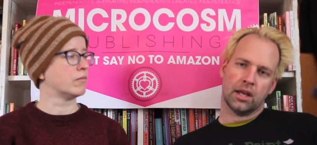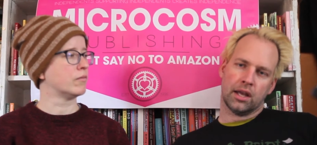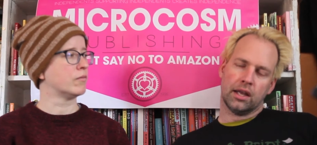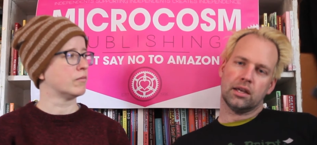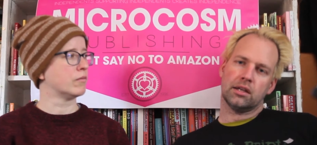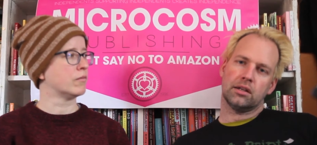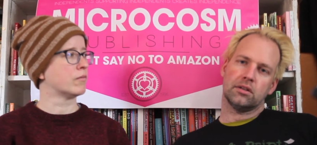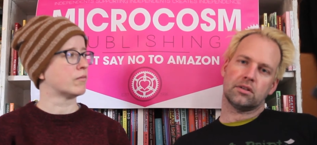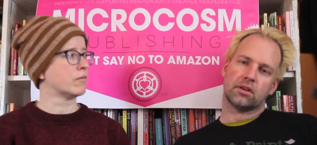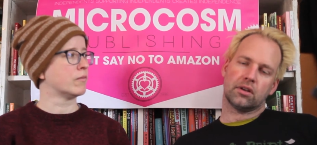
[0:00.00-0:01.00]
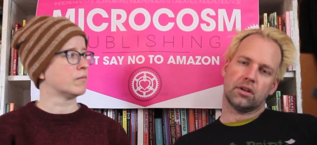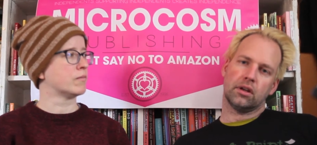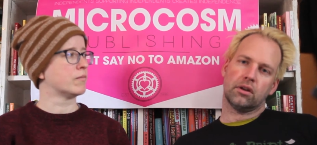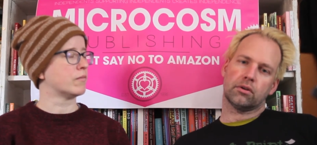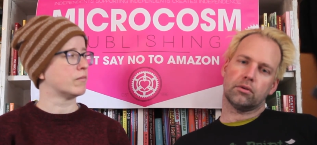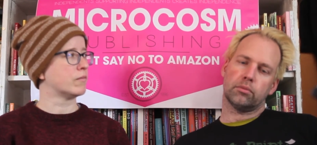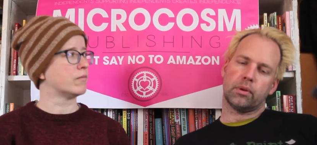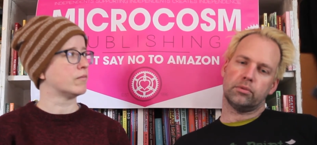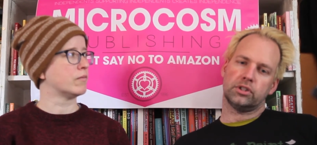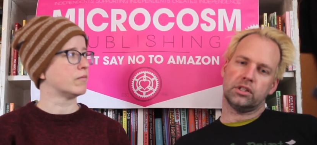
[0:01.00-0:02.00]
Speaker 1: And, you know,
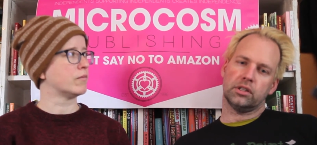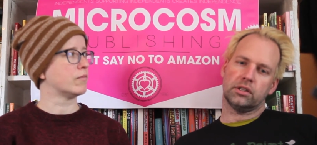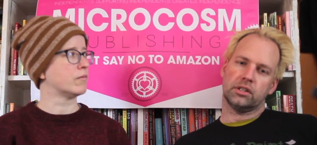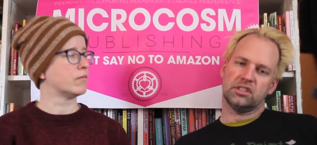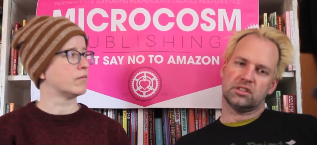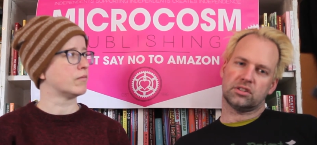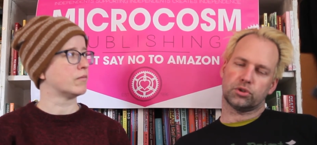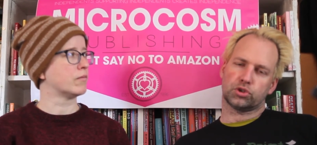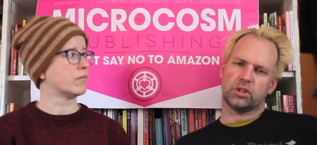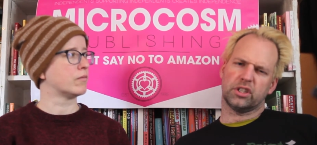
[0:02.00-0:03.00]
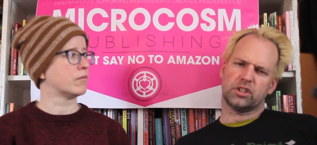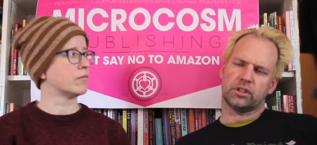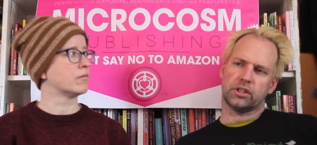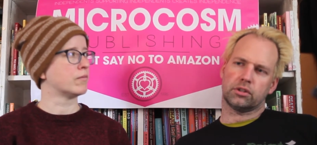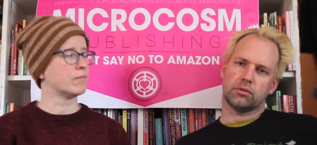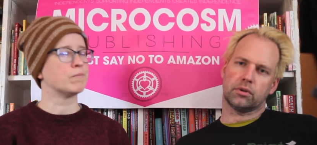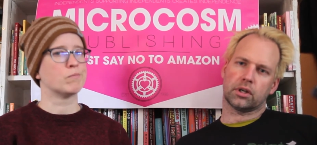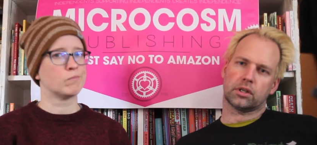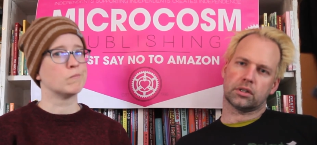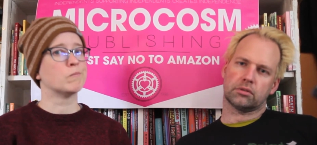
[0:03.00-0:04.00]
publishing is social isolation
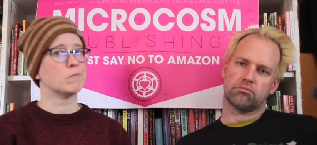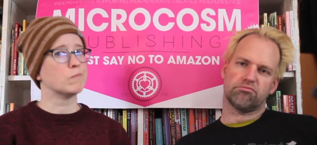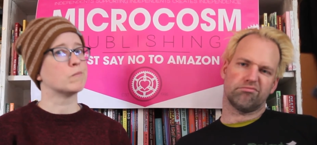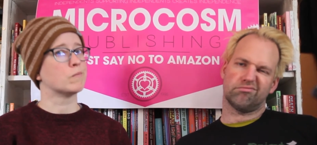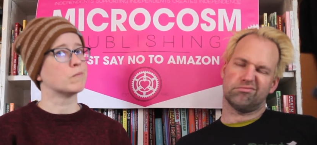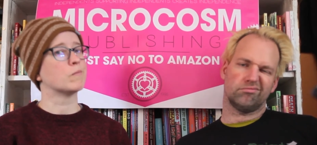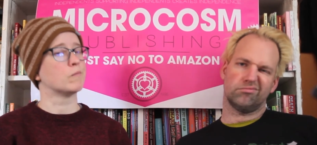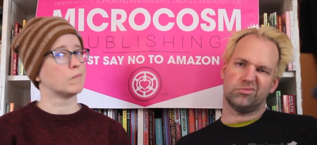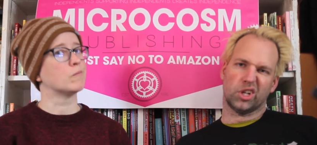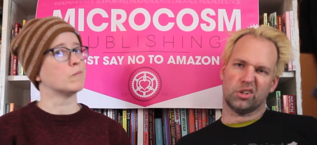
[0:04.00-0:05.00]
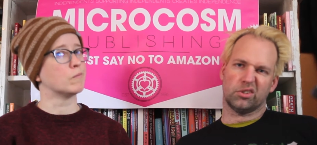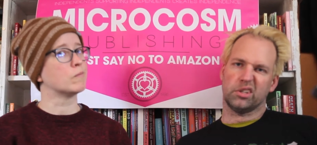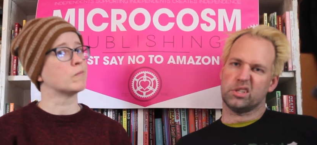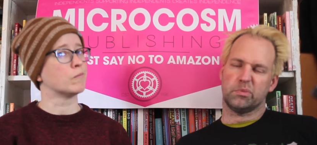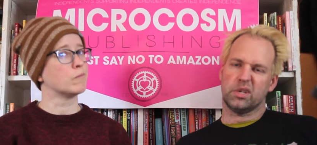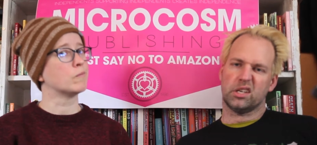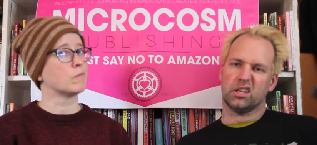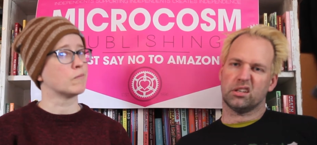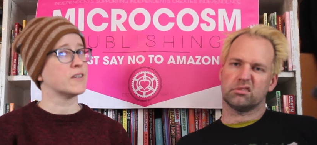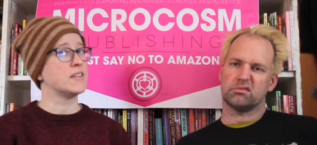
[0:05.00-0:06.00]
work, generally
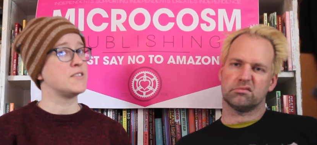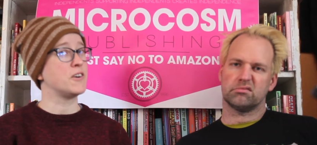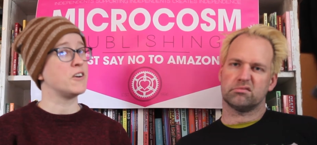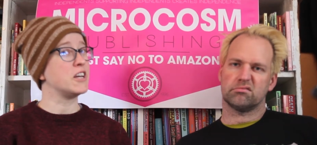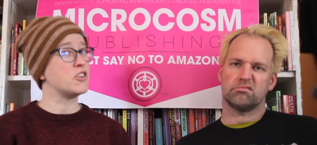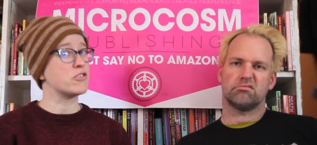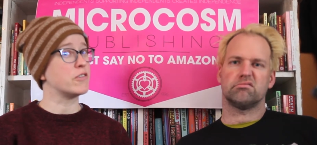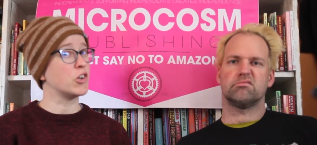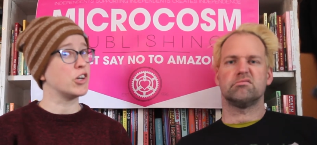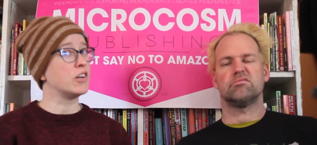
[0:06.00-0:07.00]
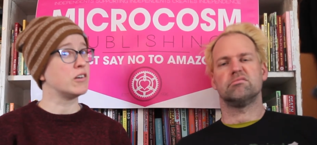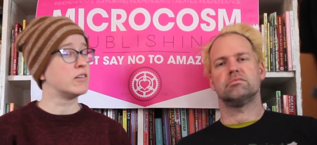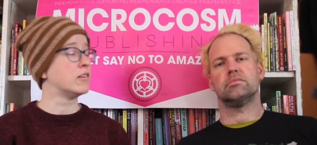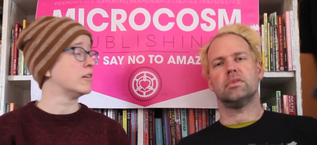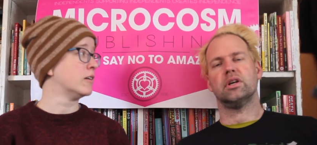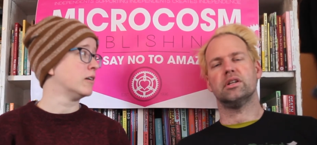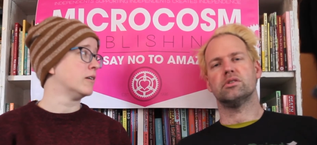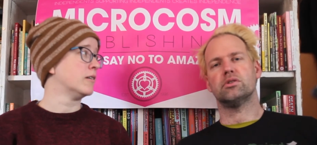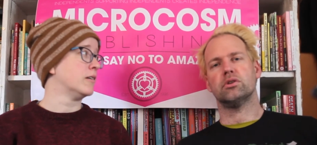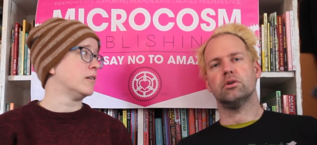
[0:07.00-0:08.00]
speaking.
Speaker 2: It's very introverted.
Speaker 1: And
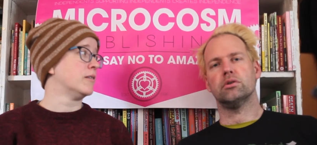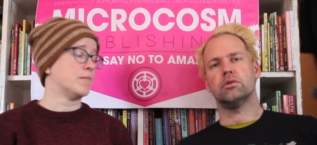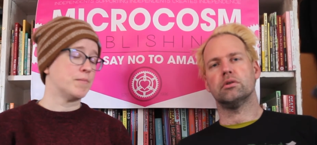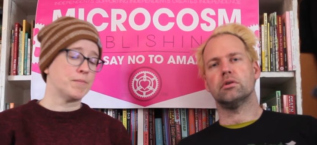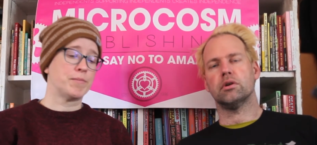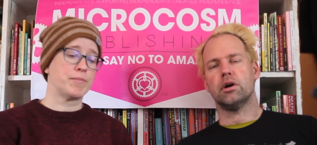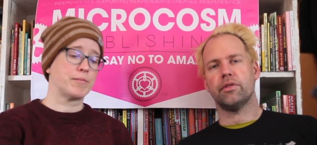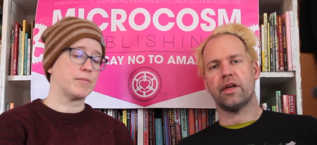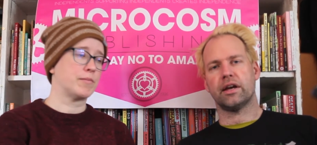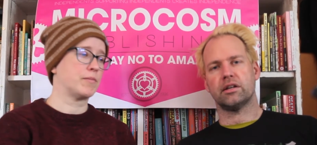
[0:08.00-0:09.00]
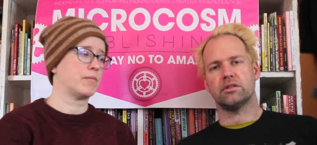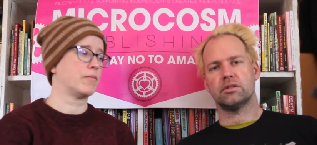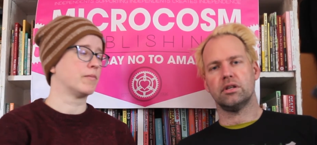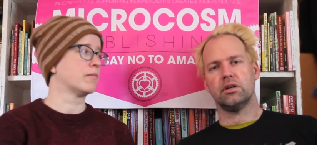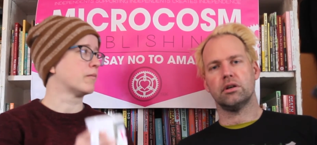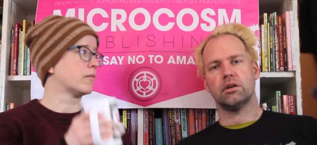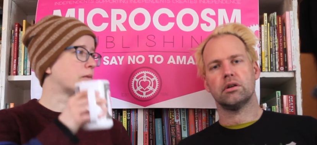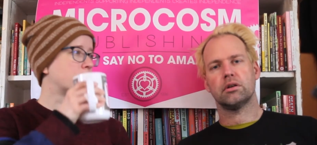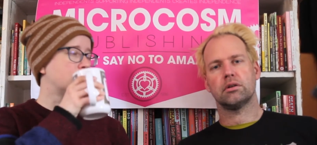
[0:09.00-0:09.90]
so, all that considered,